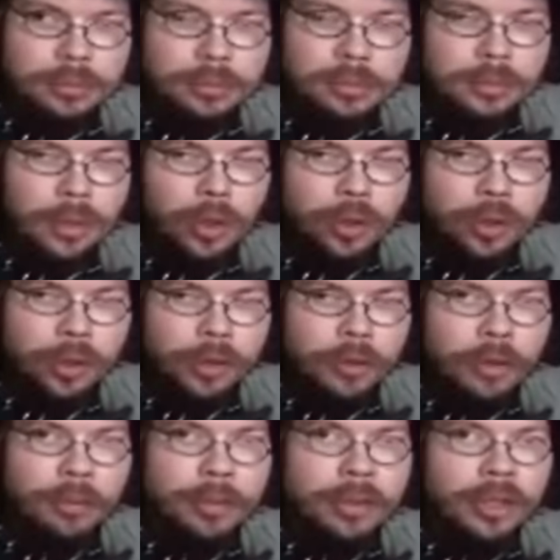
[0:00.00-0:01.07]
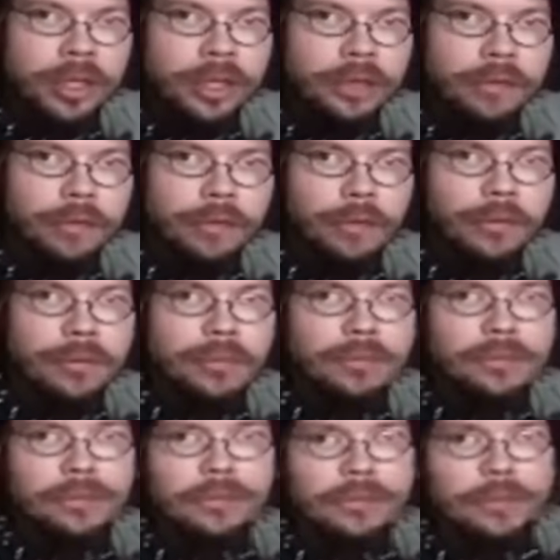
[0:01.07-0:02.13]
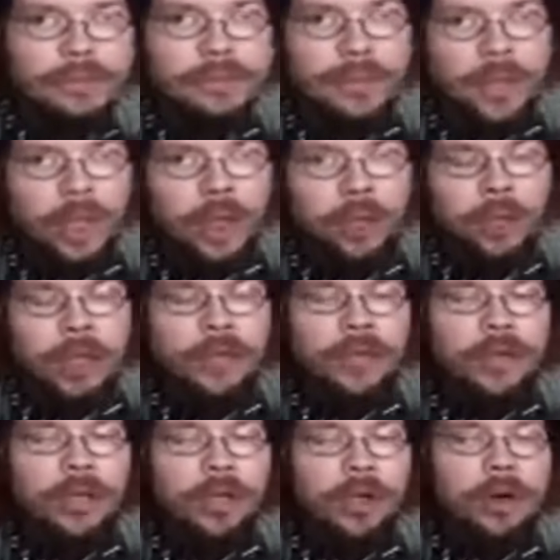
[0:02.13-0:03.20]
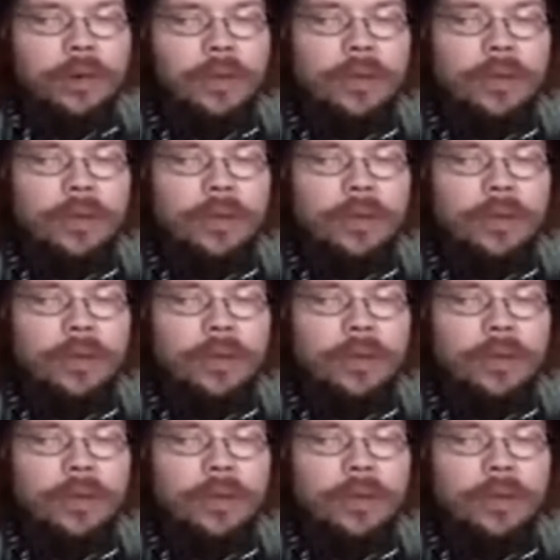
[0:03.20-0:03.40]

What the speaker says: All trust and believe. You don't even know.